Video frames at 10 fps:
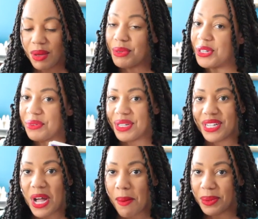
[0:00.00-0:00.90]
I'm gonna read
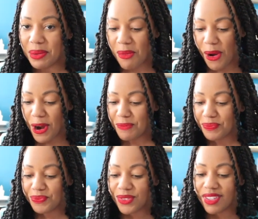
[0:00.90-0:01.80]
a couple of more.
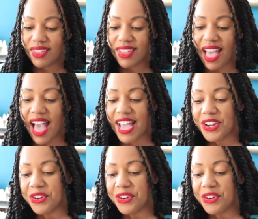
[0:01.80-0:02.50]
I